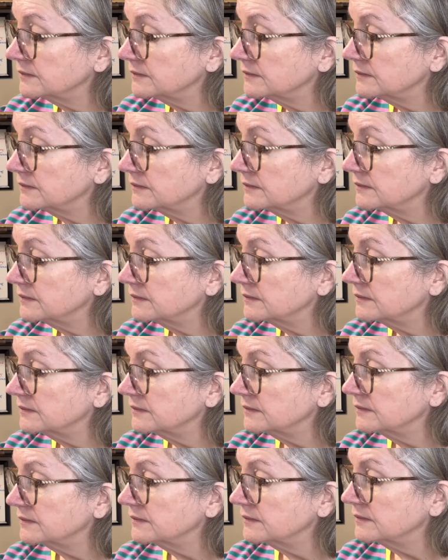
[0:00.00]
I
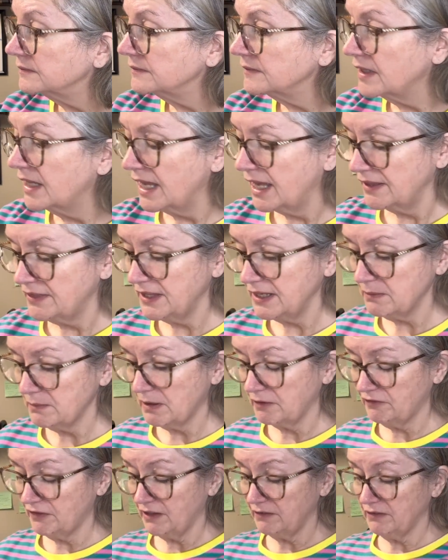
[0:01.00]
think my
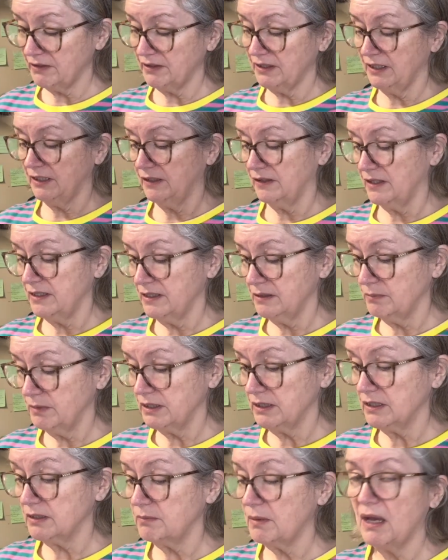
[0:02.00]
favorite thing in this
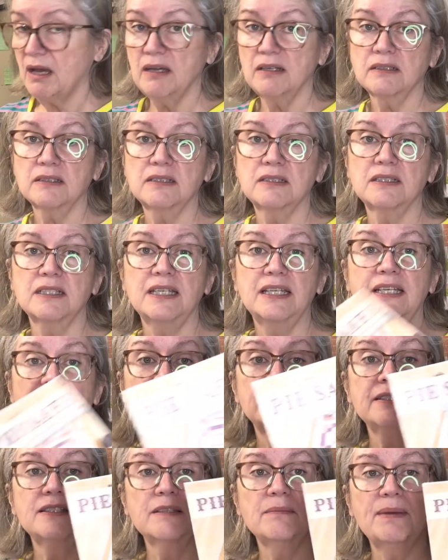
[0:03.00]
month's box
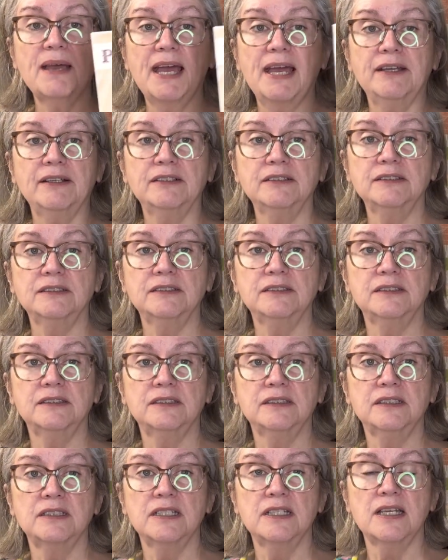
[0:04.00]
is the pattern.
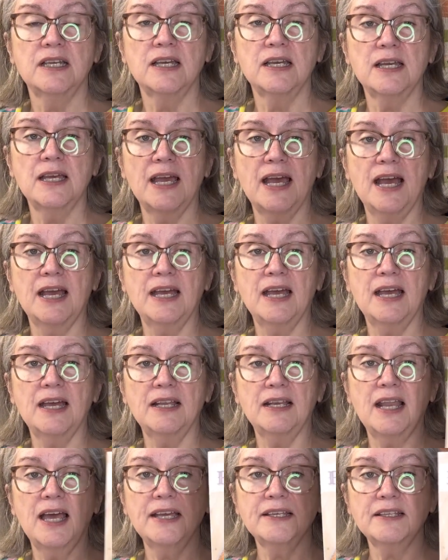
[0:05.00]
I
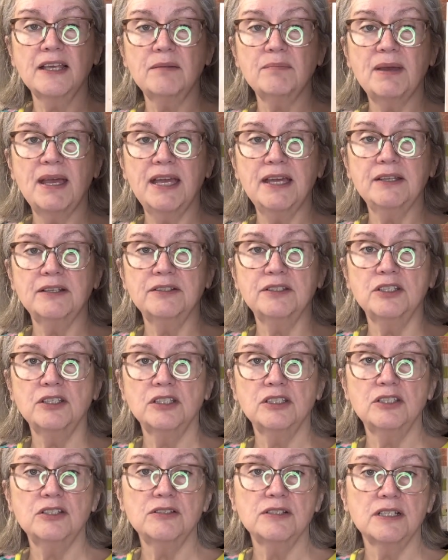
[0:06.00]
like that pattern. You
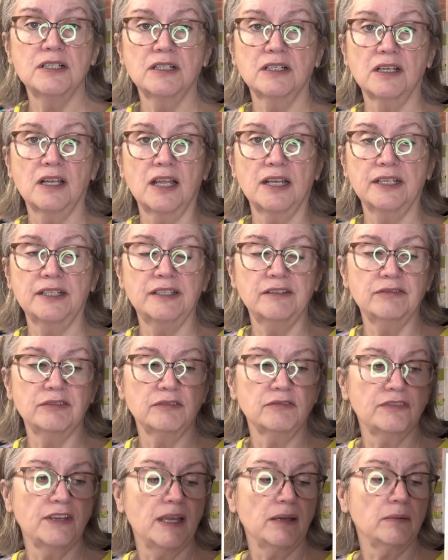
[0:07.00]
could use it in a lot of
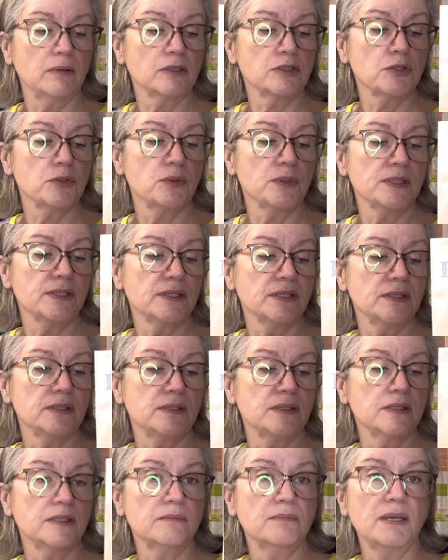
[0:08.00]
different fabric
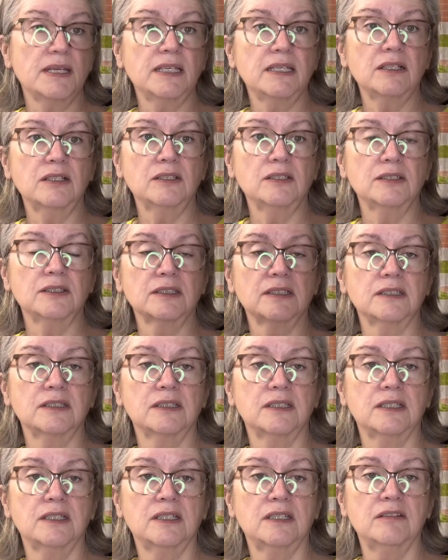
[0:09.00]
choices to make it look
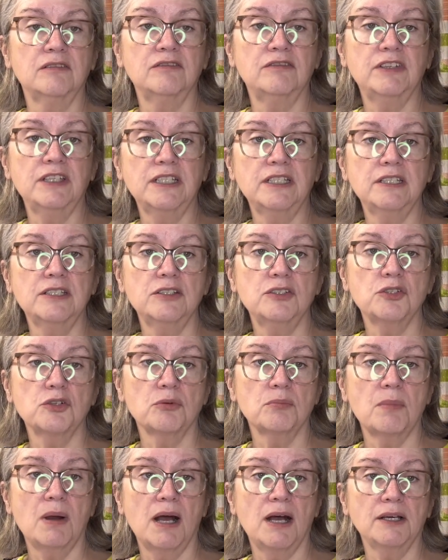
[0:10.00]
vintage or
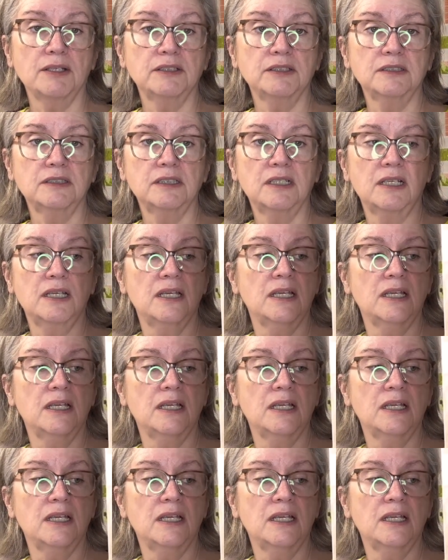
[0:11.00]
modern.